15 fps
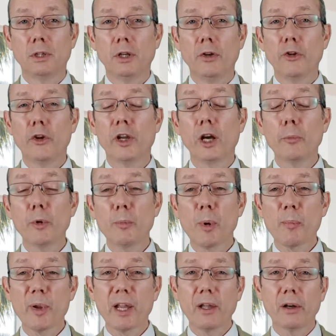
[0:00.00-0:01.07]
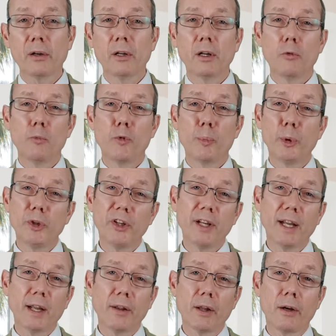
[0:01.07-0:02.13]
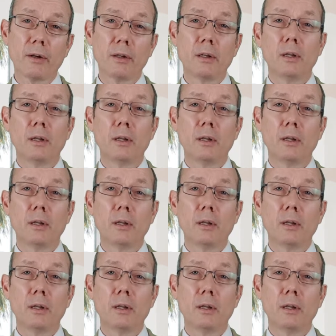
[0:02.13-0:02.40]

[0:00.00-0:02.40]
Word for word: To help you prepare, we've put together